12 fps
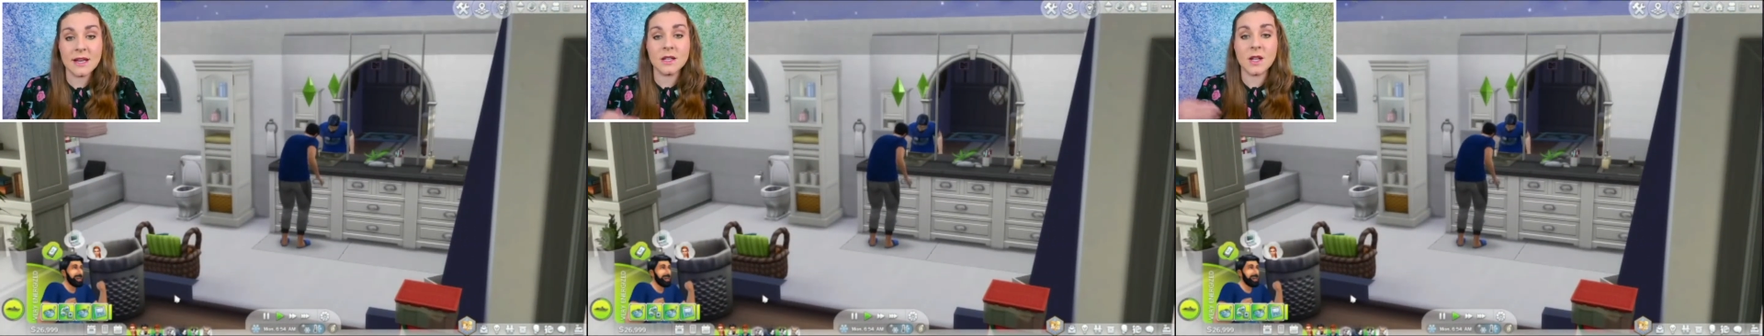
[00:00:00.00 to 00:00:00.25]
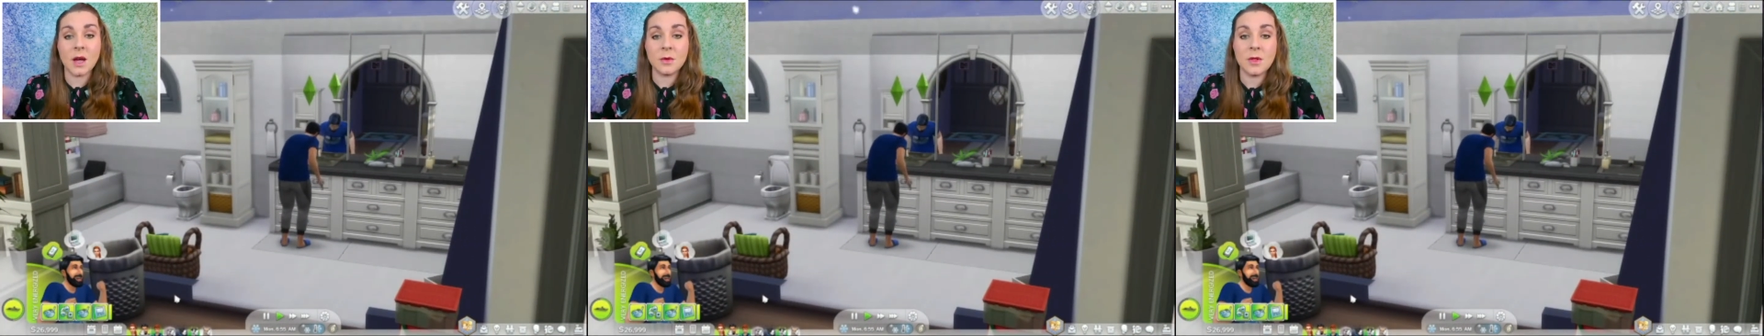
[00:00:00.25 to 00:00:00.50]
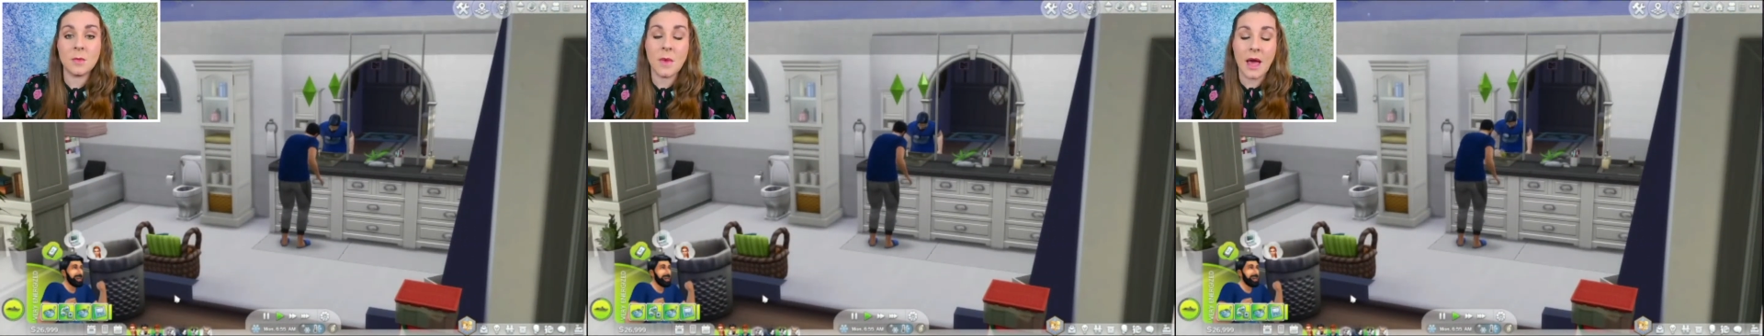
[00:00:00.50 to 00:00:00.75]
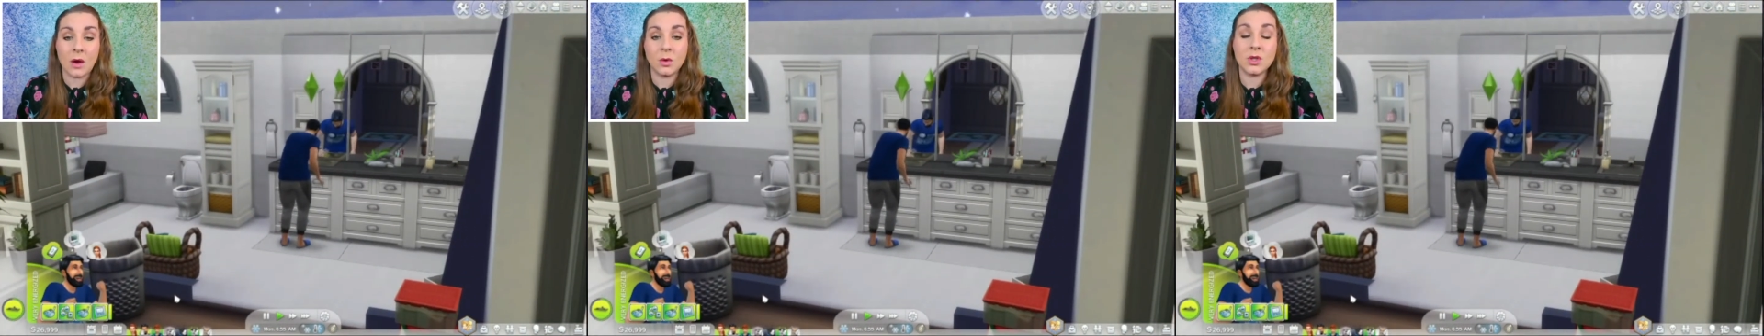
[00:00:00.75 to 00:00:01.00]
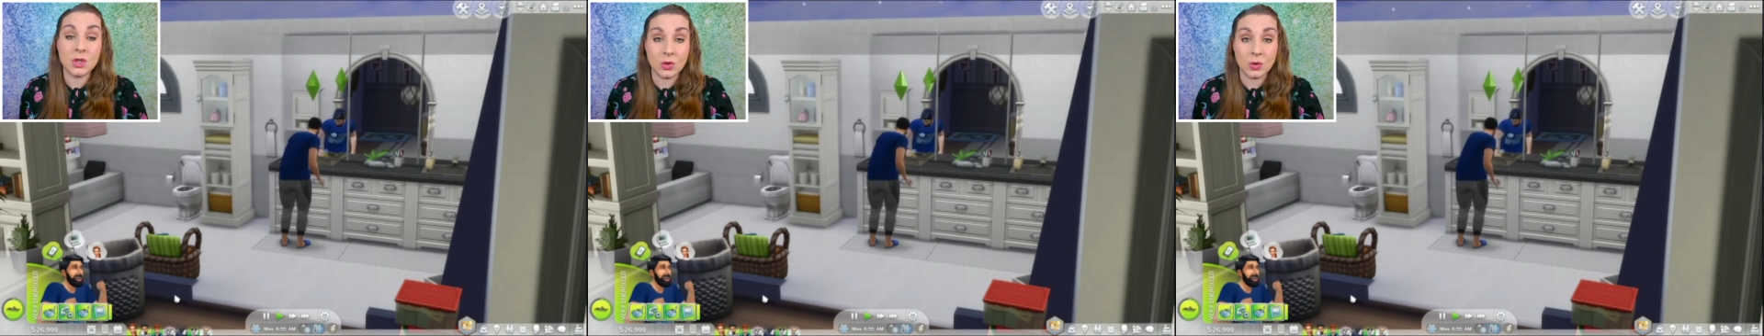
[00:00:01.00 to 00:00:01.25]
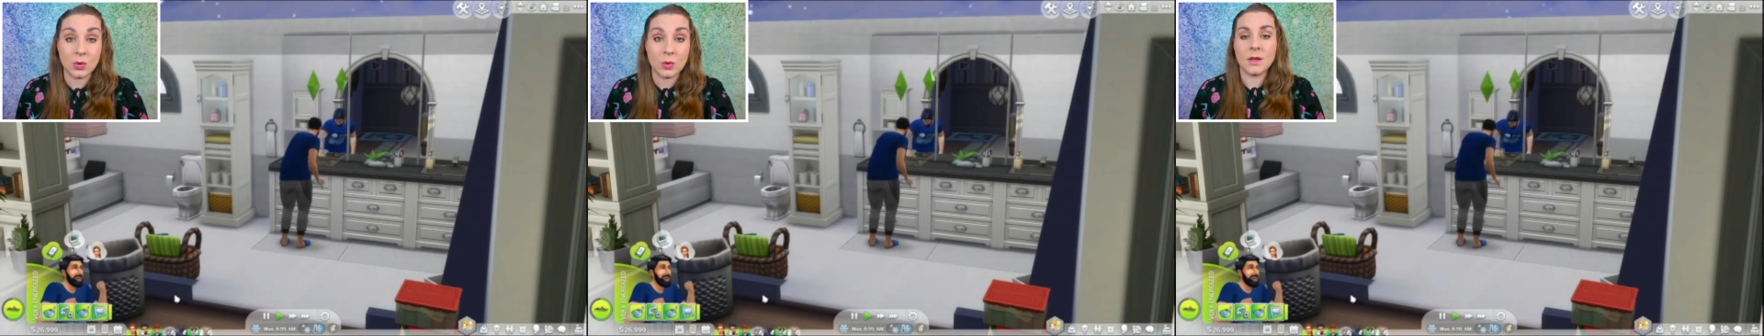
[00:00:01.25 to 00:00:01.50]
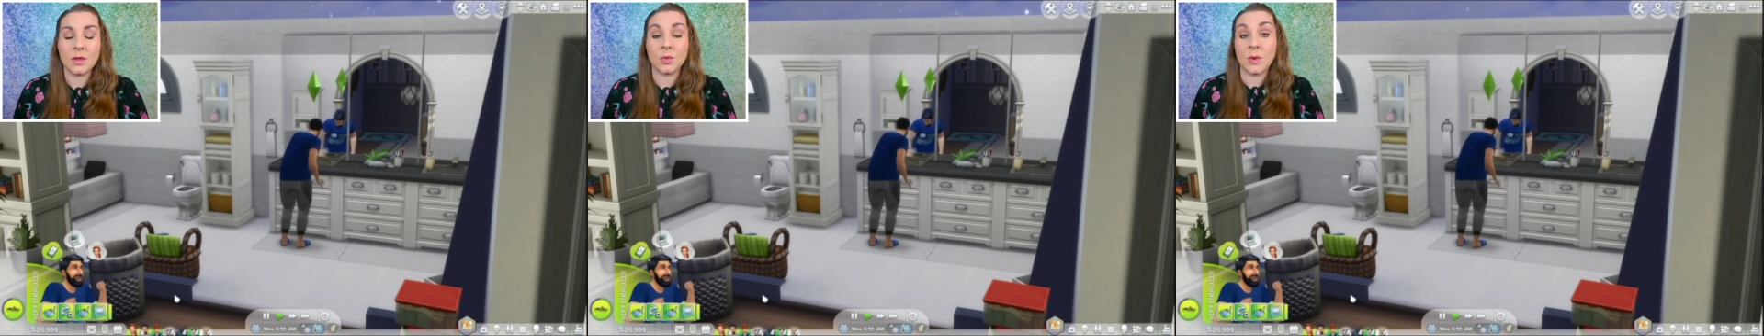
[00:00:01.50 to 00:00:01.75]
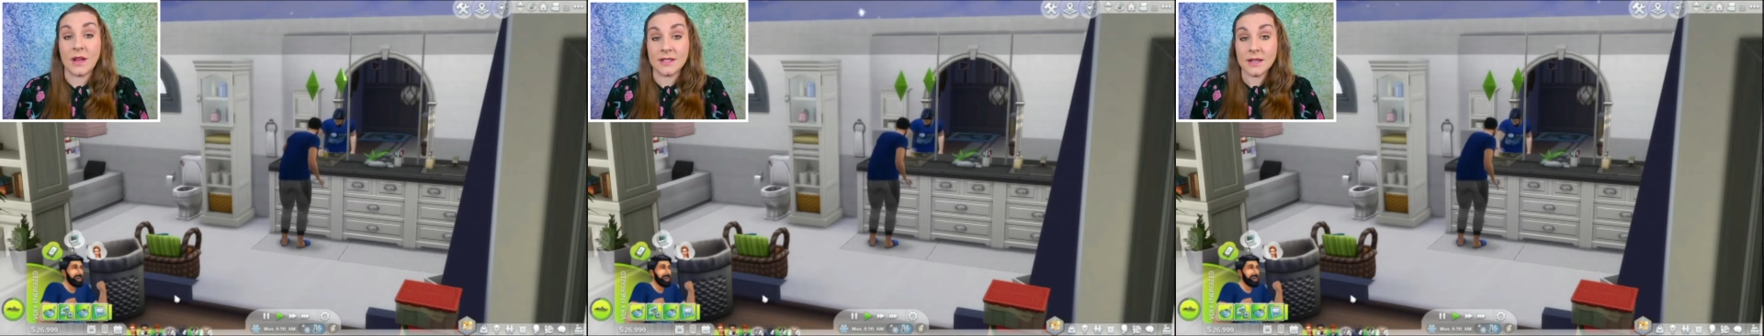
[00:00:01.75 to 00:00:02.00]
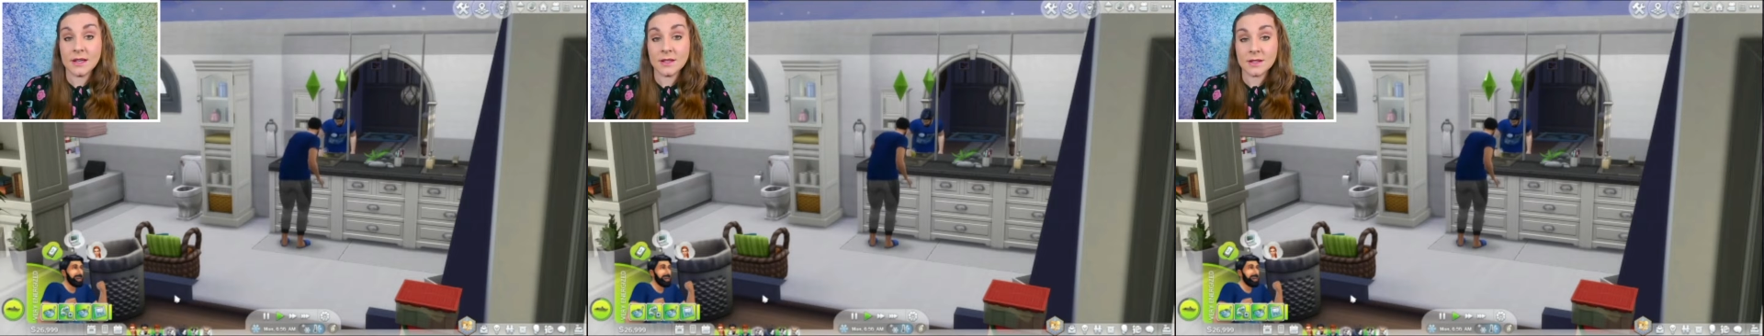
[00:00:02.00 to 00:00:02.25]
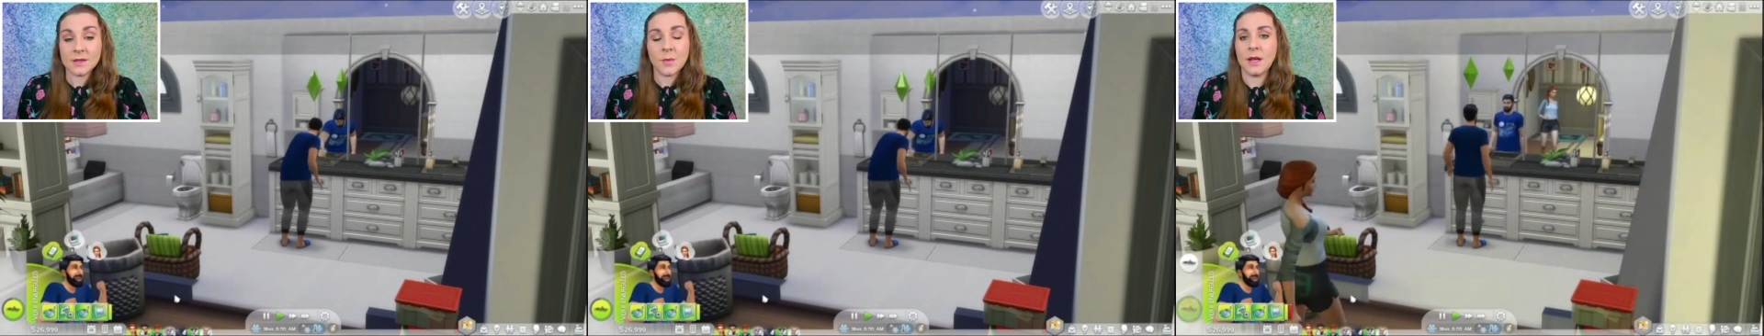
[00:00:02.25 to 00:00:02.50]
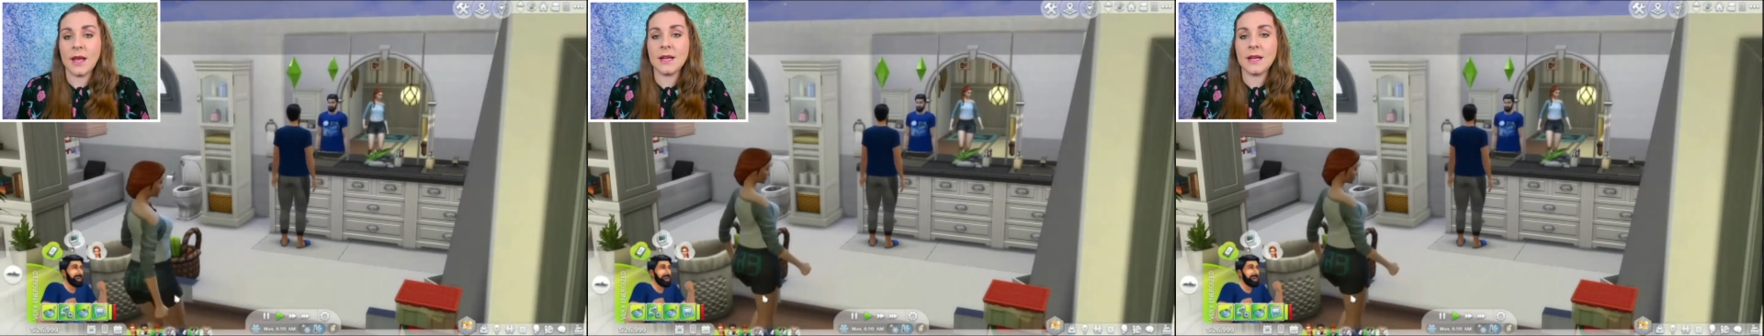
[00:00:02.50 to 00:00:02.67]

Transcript: and adopting them out to the residents.